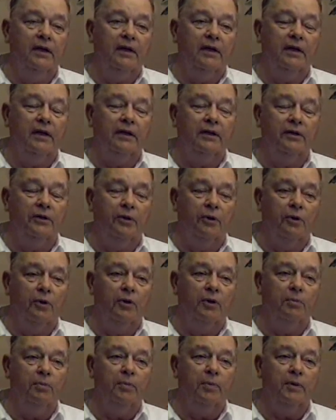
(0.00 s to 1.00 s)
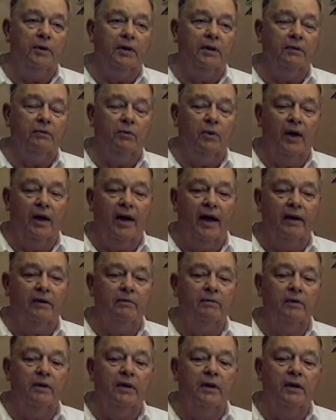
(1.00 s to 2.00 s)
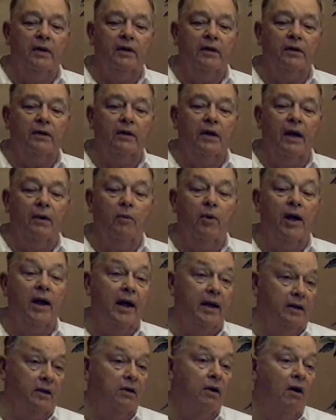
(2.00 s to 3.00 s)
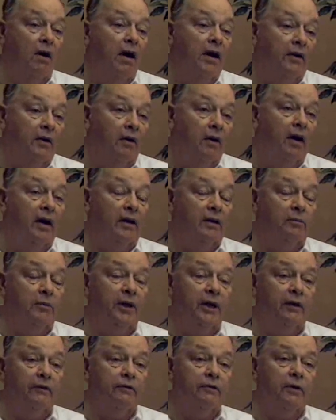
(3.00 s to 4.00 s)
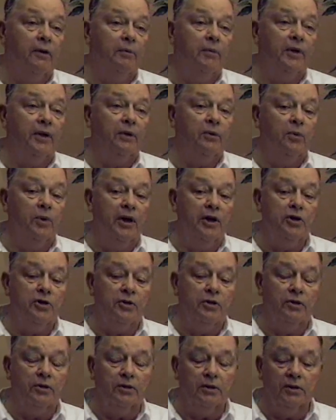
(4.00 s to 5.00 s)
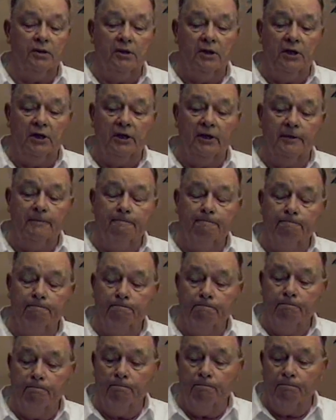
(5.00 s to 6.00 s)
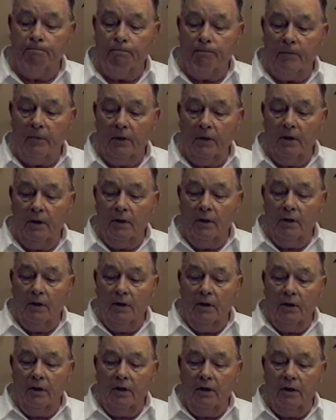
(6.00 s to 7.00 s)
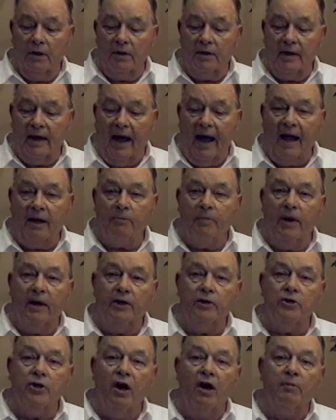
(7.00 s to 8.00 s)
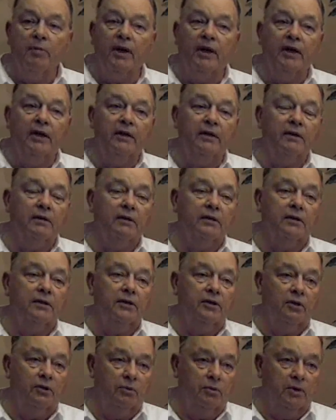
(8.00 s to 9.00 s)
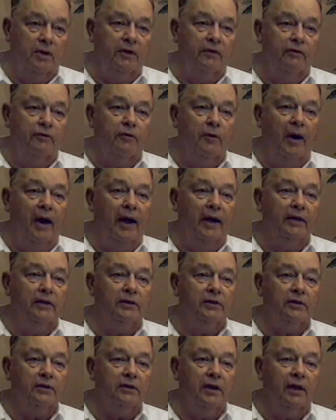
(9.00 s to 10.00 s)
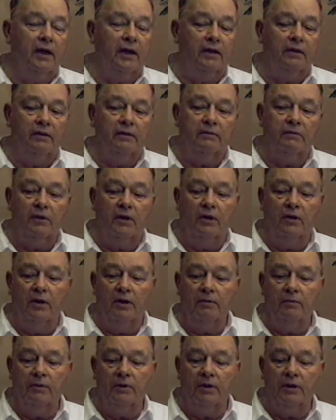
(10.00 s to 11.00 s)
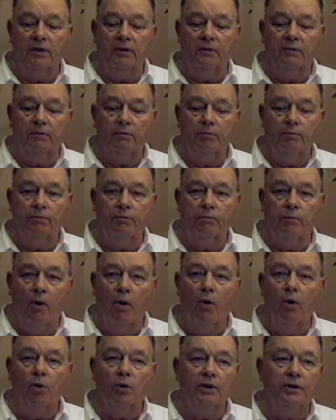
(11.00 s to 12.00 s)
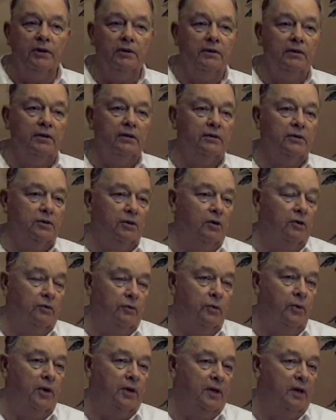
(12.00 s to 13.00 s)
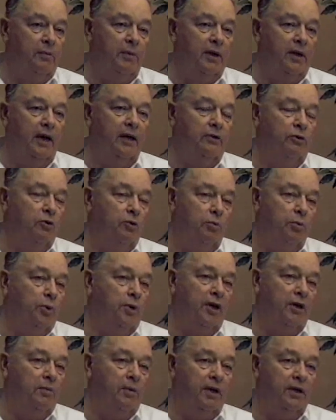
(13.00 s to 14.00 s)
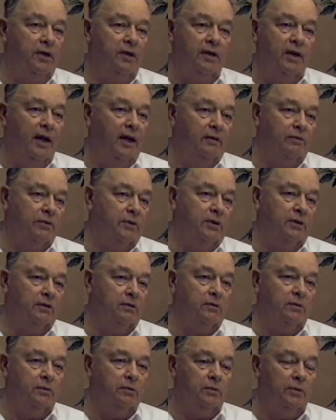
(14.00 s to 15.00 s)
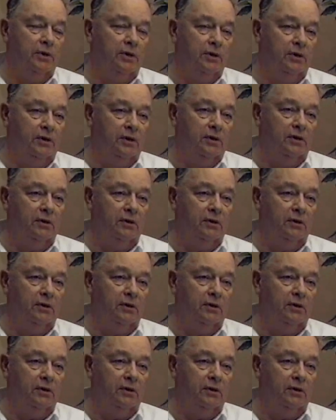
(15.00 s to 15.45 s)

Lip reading: in Europe, and what had gone on. I mean, from the original attack by Germany, on France and on Poland and so forth. I mean, I knew pretty much of that when